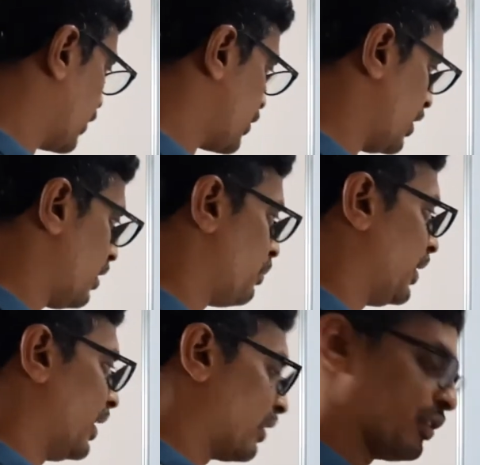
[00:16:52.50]
theta or
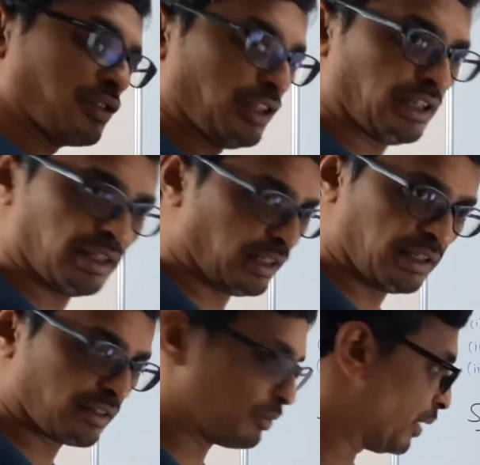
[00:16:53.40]
BA cos theta. It
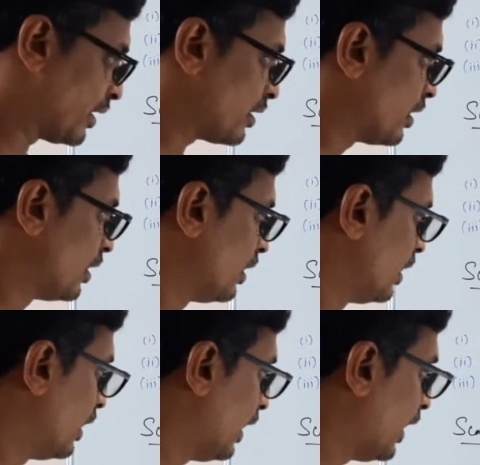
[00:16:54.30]
doesn't matter.
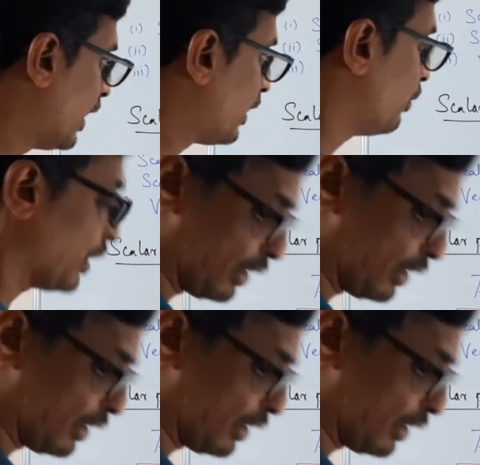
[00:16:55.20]
And okay, now